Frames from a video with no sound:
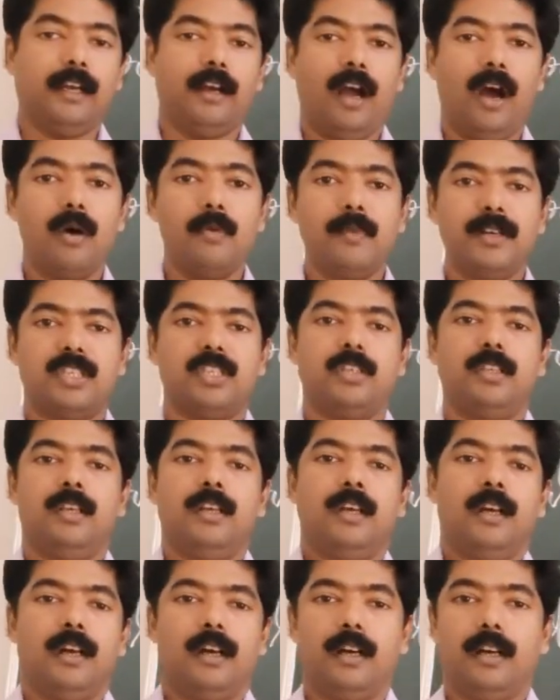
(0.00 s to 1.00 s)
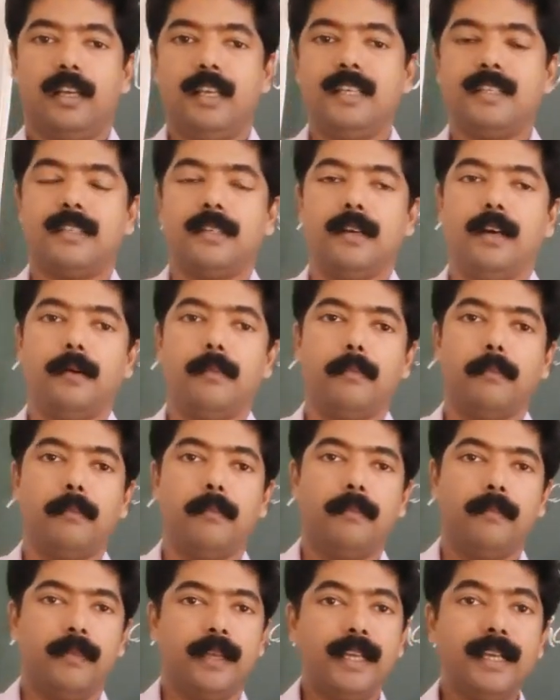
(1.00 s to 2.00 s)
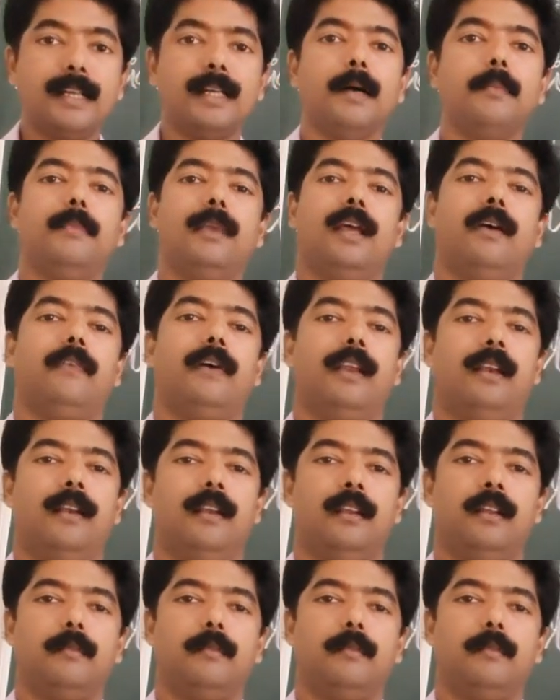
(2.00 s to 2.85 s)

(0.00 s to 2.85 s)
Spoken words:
how much his income level